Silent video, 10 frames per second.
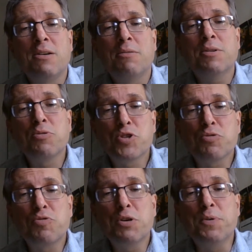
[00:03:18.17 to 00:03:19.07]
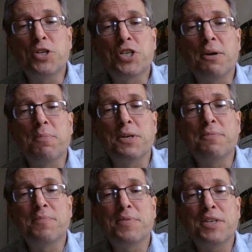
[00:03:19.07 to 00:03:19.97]
When I was a rugby
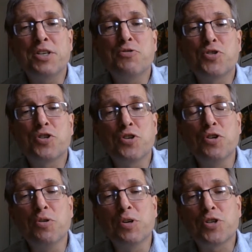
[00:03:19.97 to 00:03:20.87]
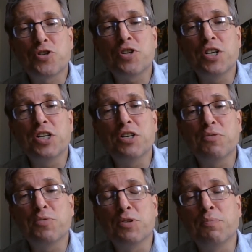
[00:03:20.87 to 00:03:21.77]
chaplain, I used to go and train
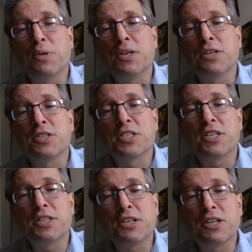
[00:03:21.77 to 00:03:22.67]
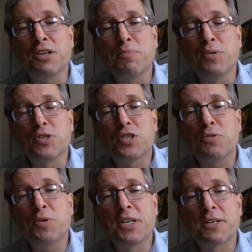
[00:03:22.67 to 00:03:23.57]
with the players at the club once a
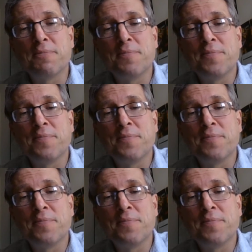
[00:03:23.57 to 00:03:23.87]
week.